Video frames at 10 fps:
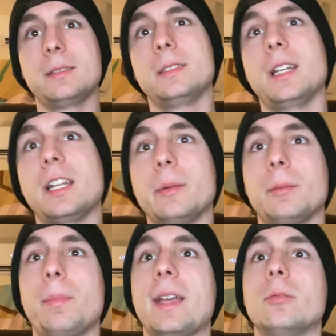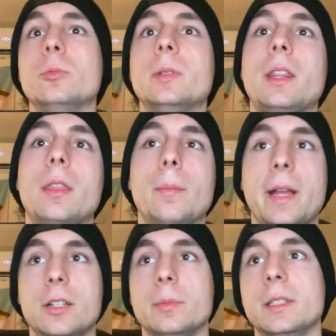Dynamic bandwidth
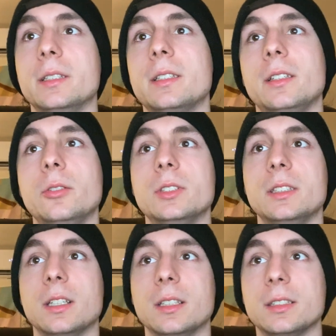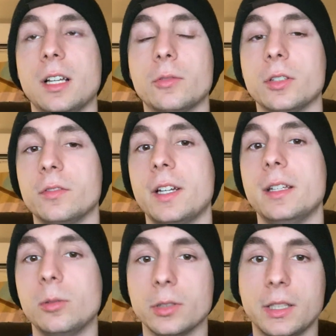management using software-defined
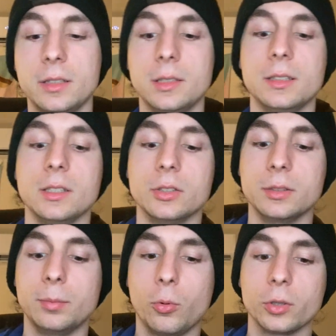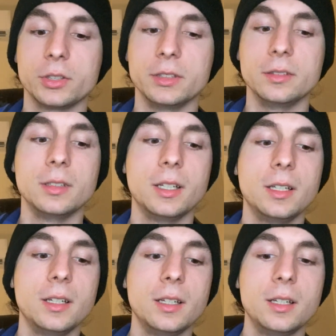networking is a good portion
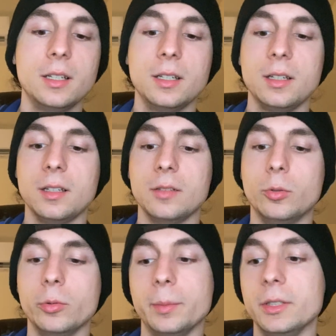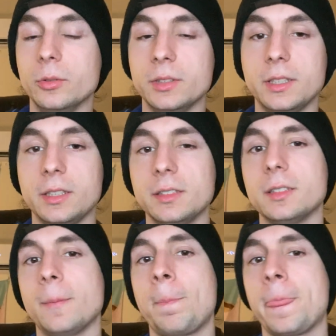of what we'd be using here,
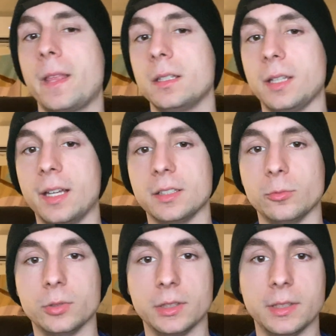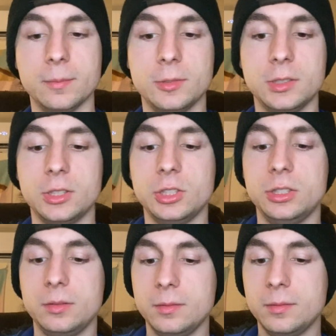as it would
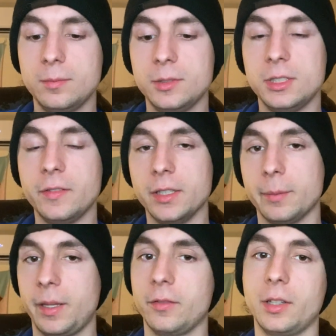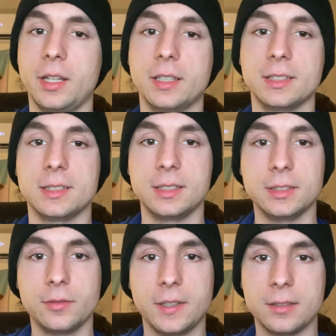divvy up everything as it sees
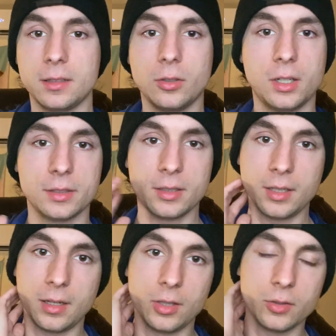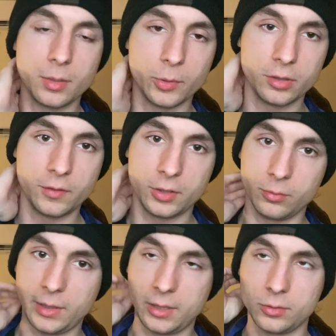fit across it and use the most efficient
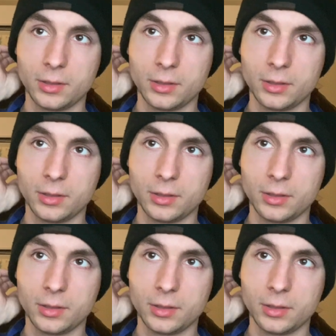route.